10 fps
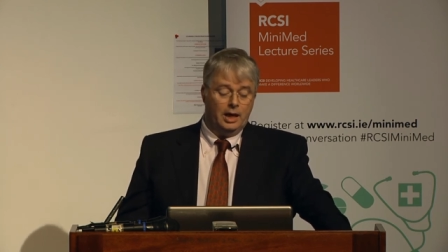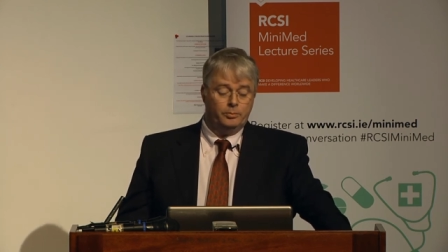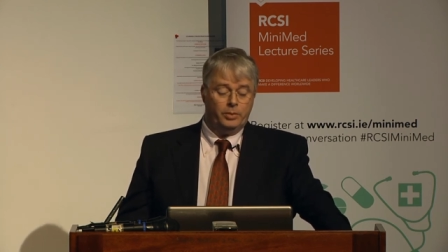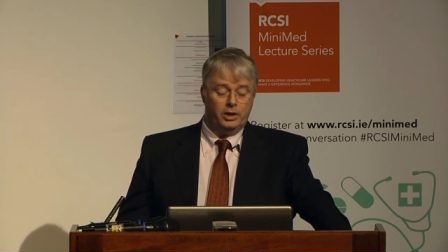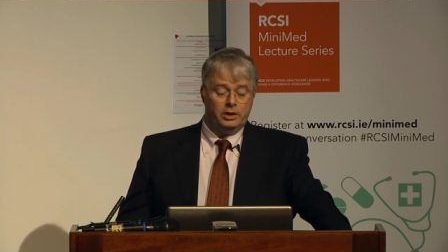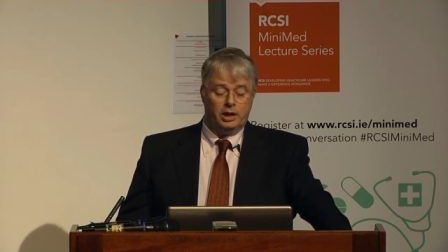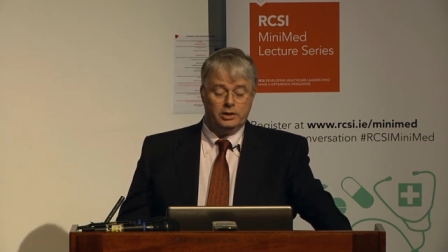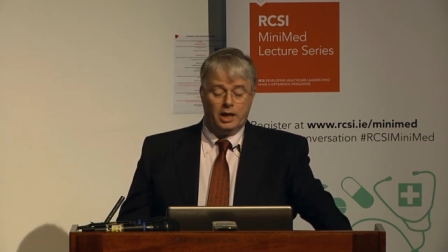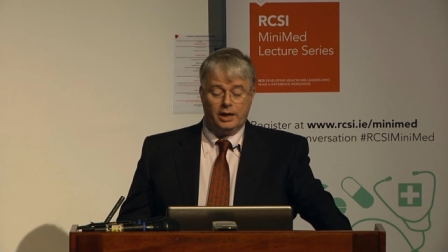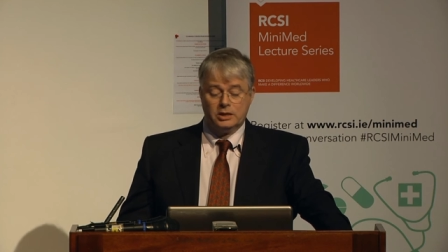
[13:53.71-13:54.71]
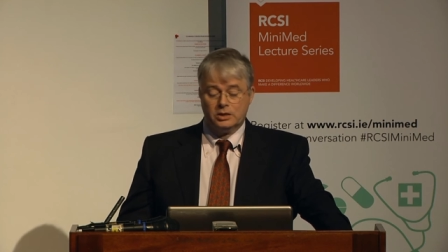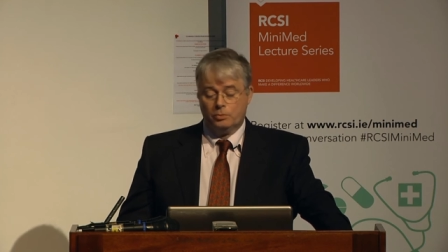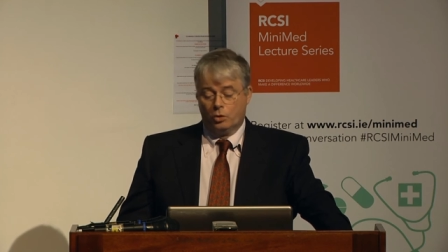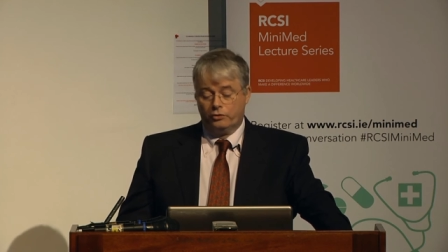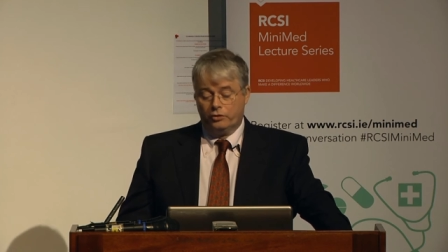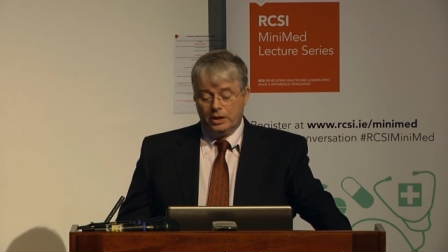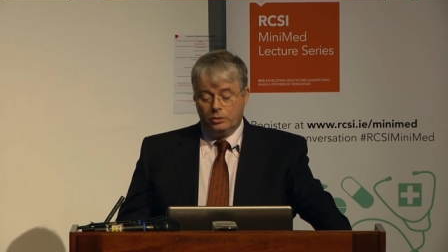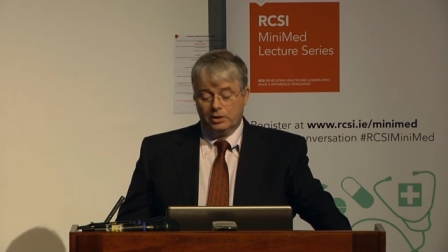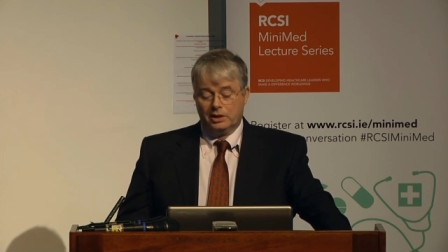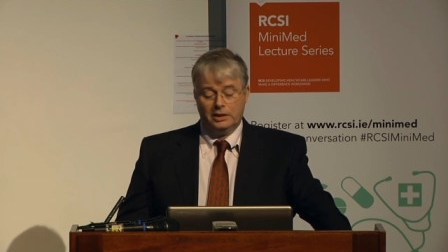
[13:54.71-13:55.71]
and periodontitis more
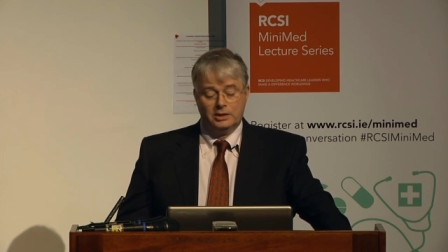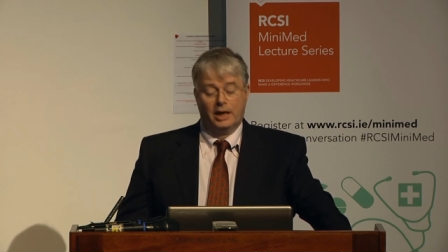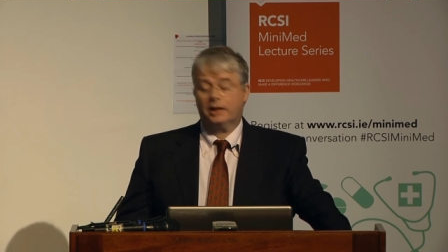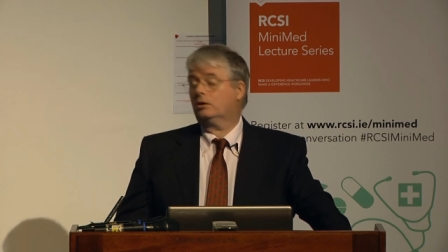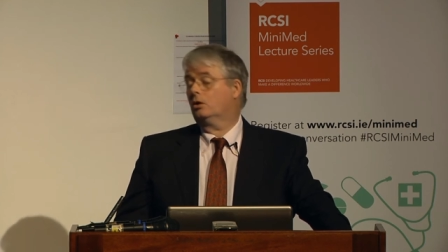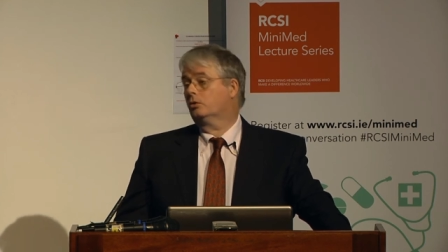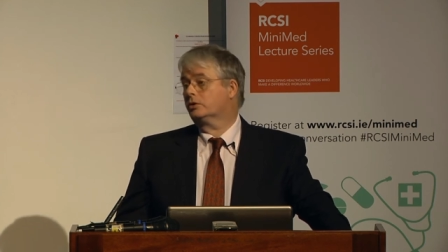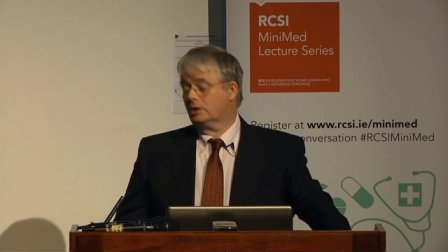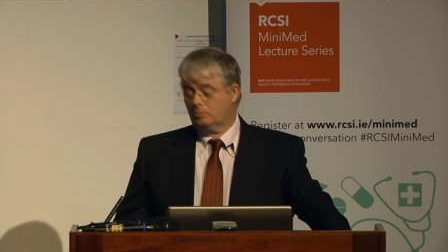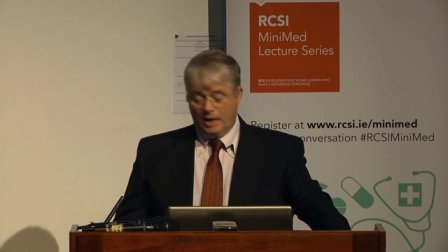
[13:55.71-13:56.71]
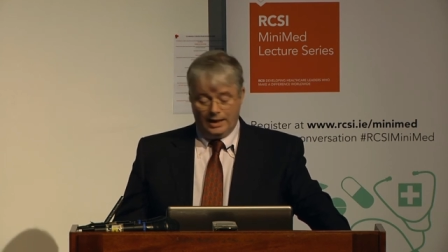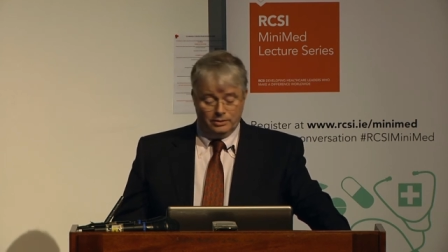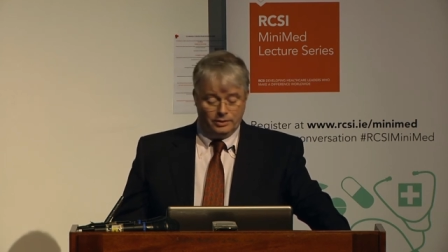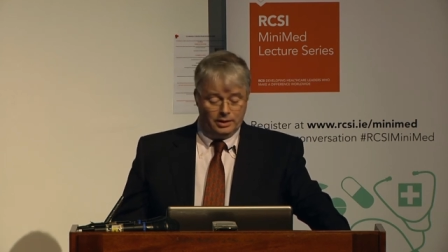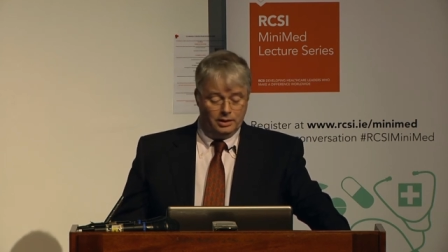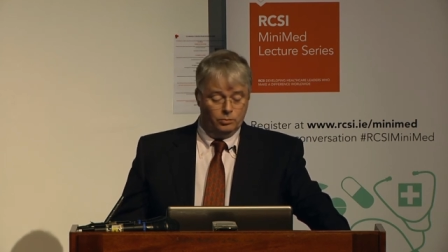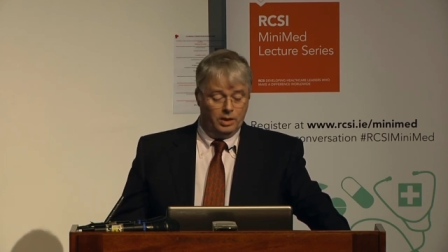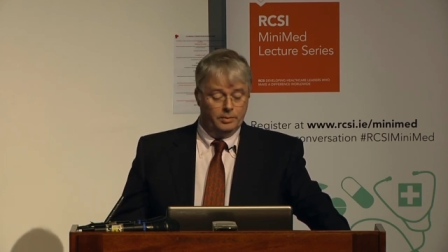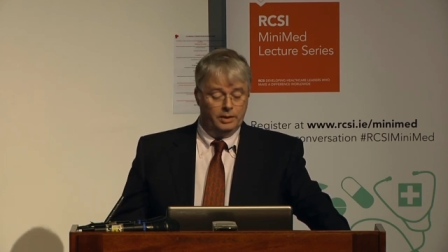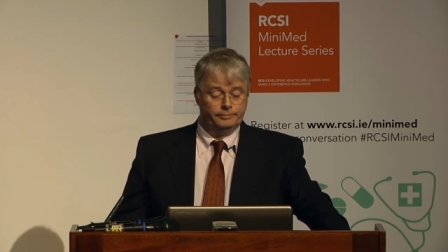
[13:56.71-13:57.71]
frequently diagnosed in men than in
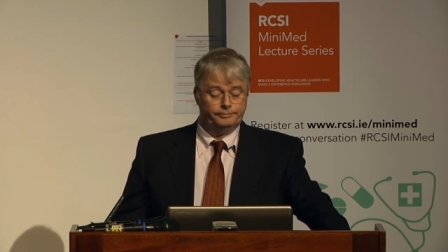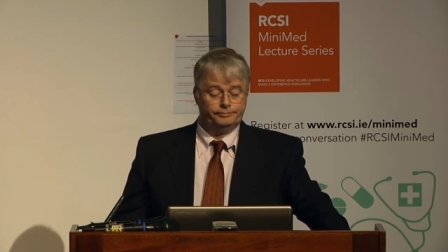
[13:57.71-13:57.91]
women.